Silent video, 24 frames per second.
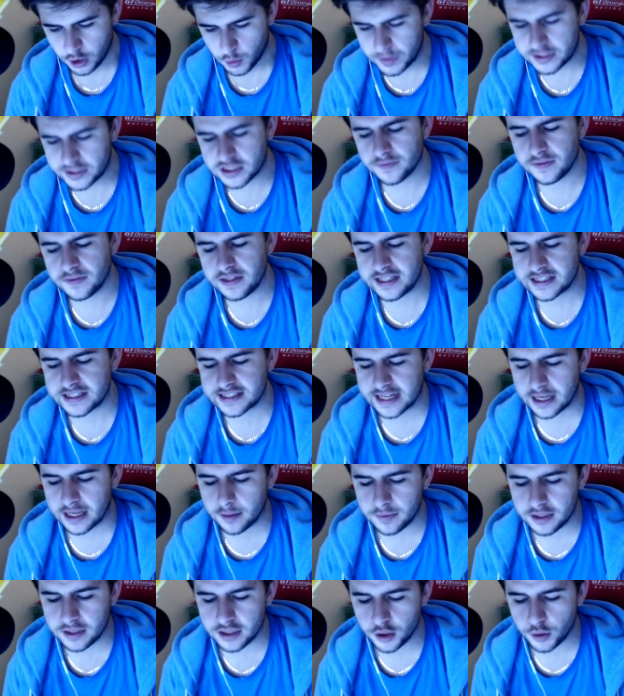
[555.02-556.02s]
Which of these
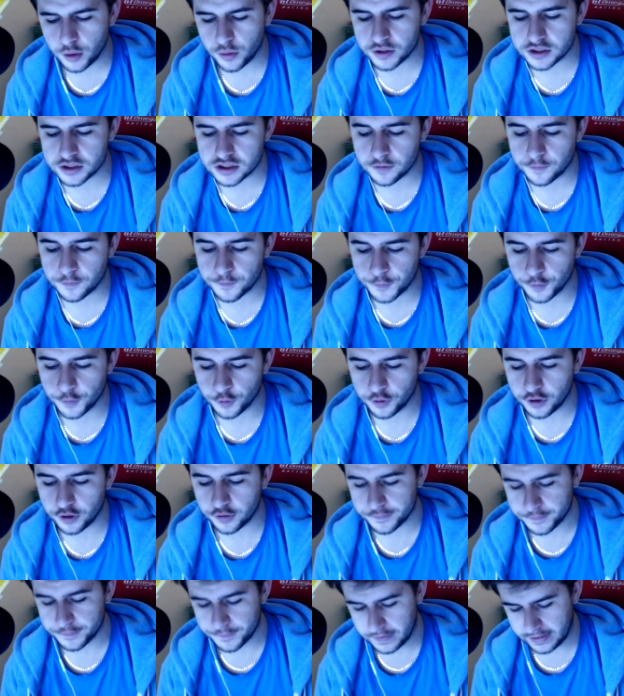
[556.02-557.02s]
can be used to fuel
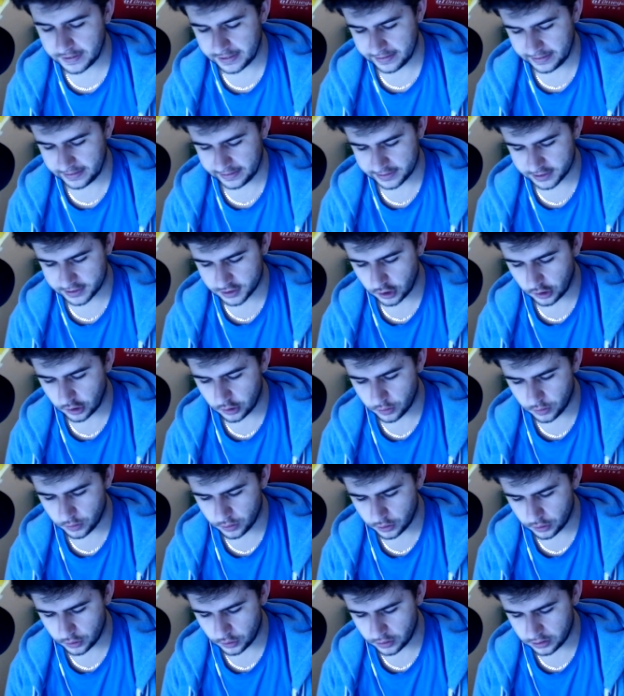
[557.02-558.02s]
your furnace?
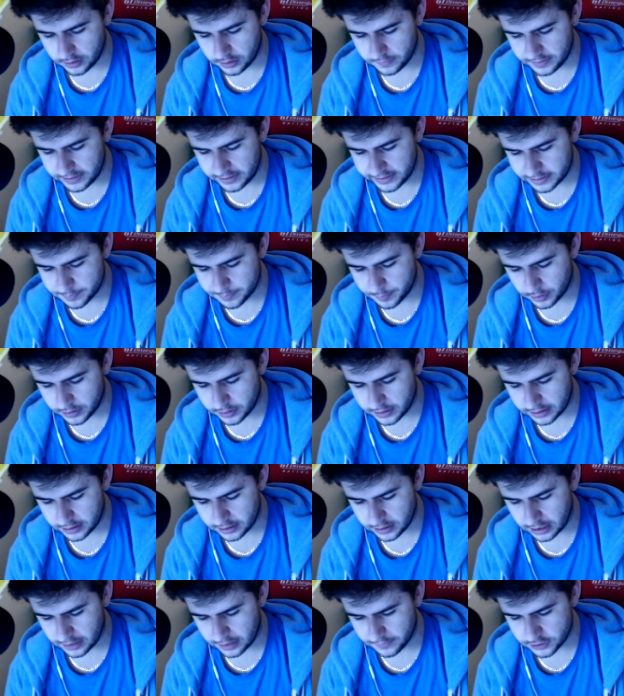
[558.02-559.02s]
Coal, all of these,
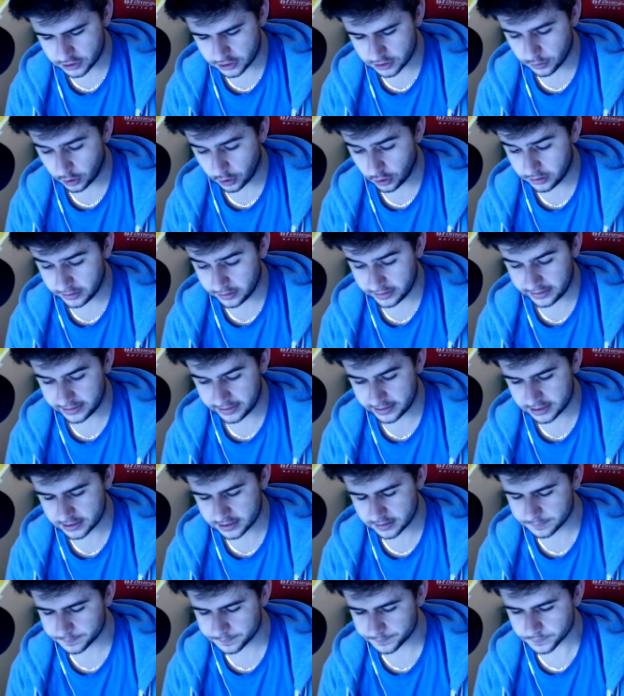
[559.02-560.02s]
bucket, lava, all of
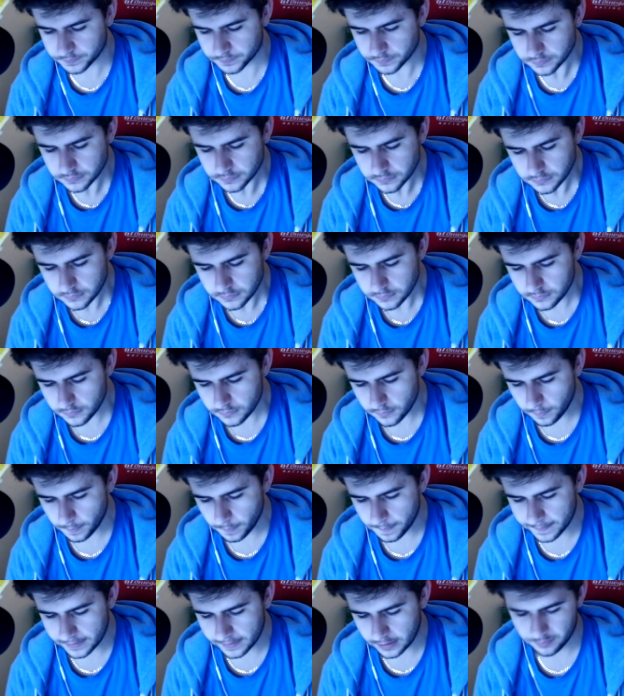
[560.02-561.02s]
these.
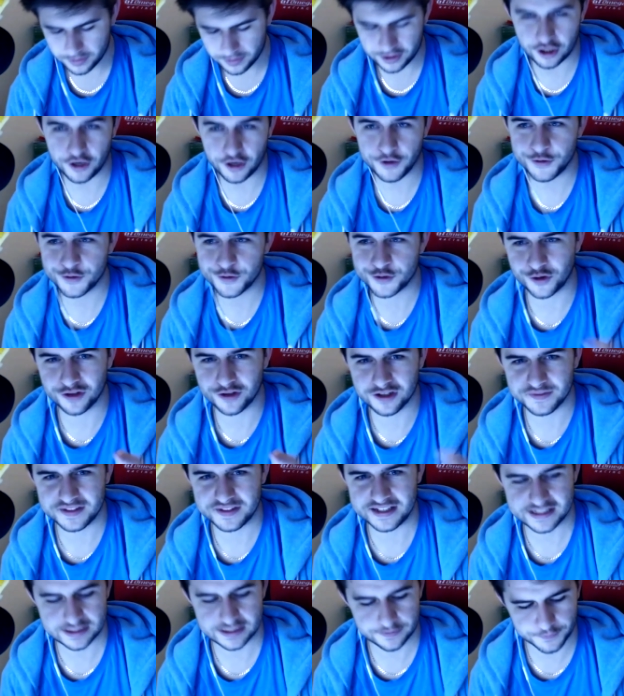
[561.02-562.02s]
You can't use all of
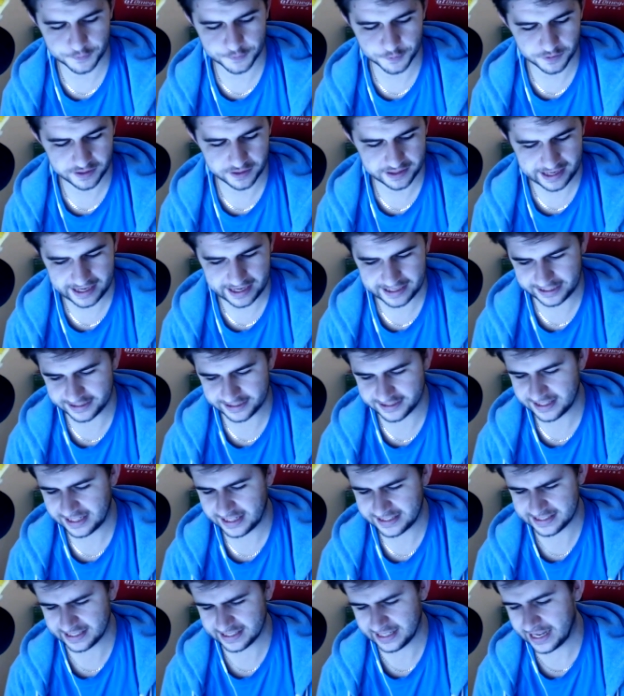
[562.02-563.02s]
these to fuel it, can you? So
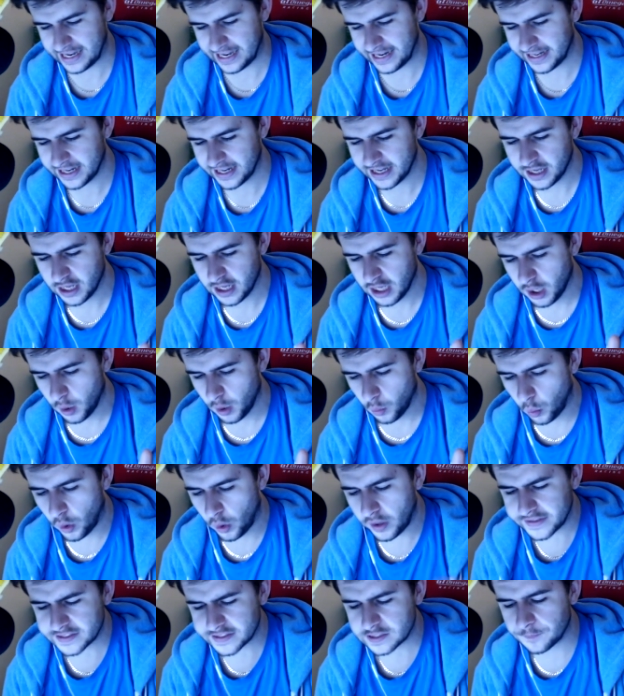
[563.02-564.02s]
that's a lie.
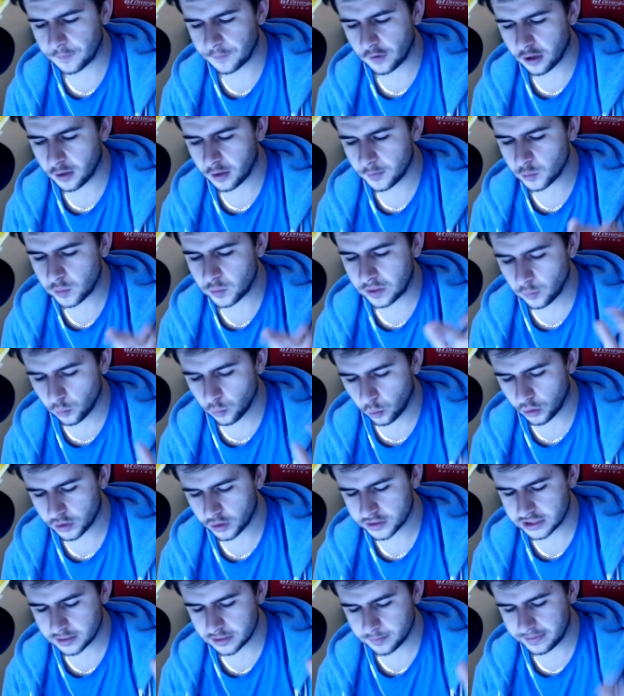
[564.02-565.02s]
What is formed when
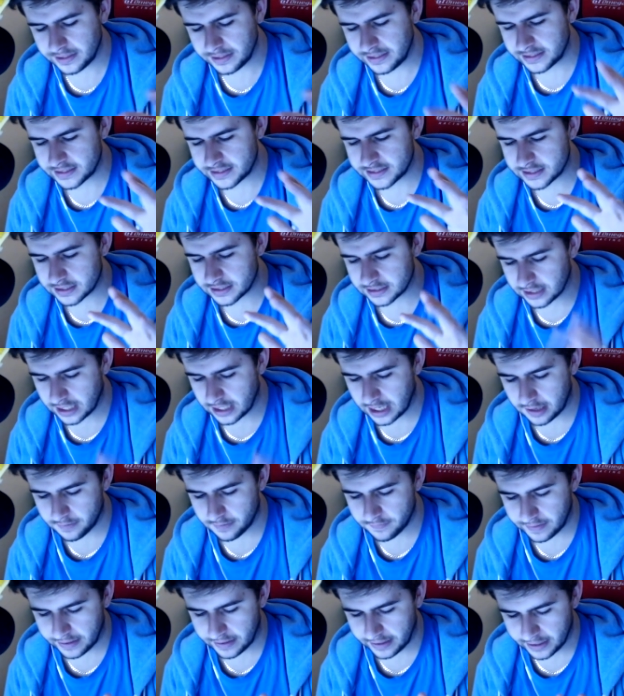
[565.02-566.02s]
water meets
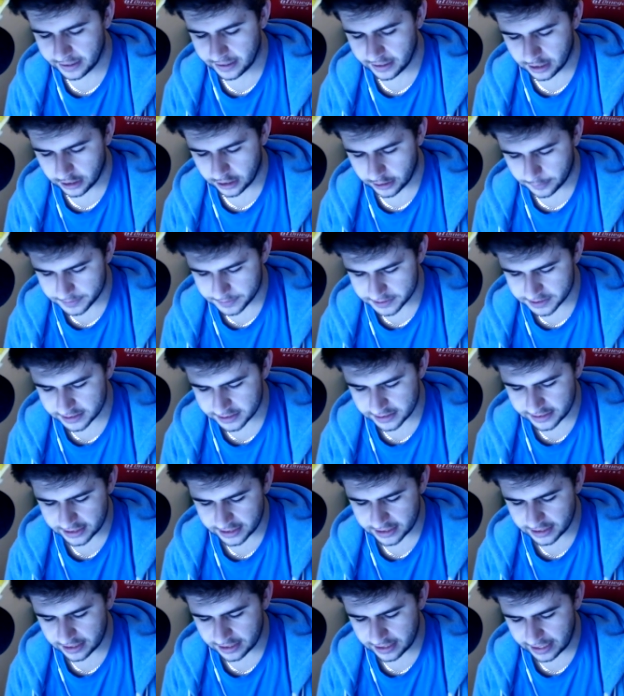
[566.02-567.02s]
lava?
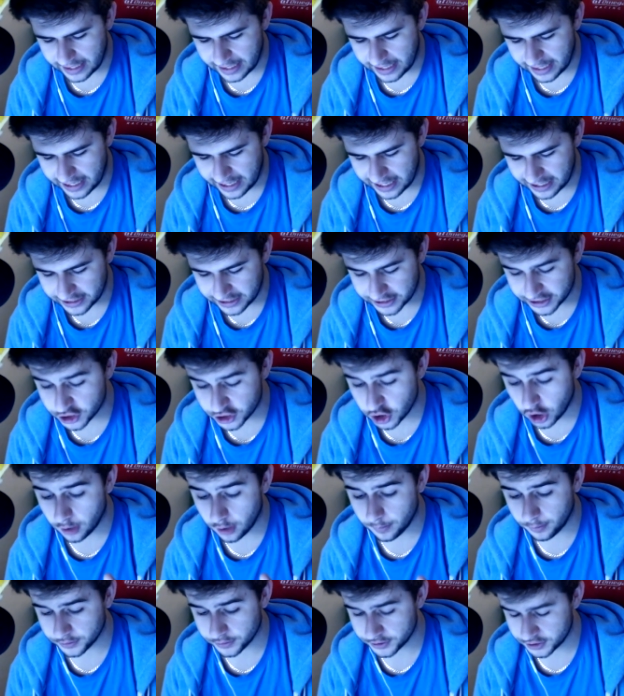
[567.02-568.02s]
Obsidian and
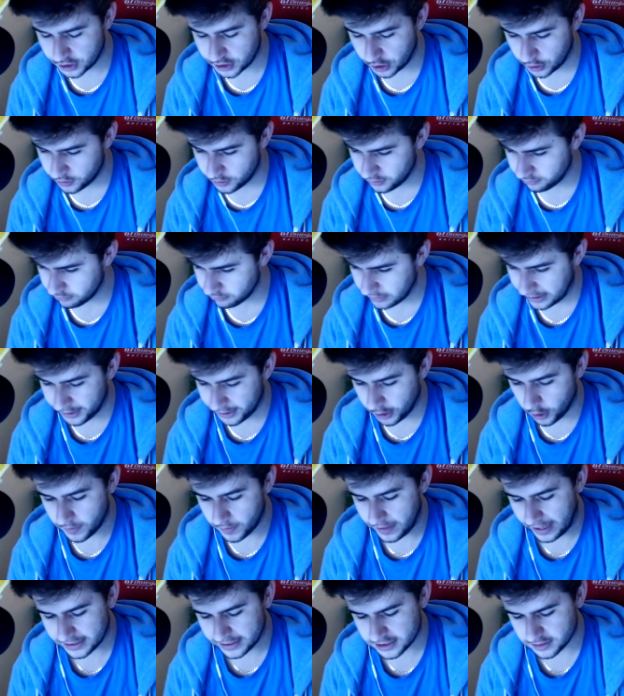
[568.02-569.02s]
cobblestone. I
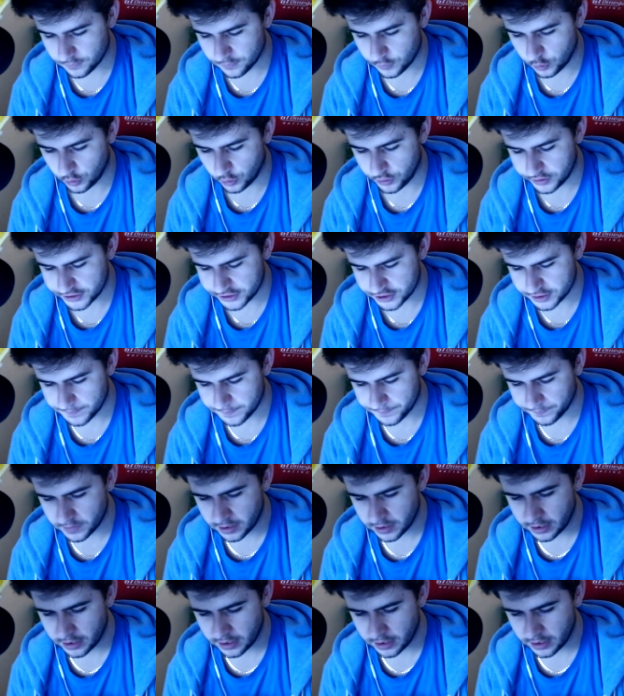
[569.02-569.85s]
know that, of course.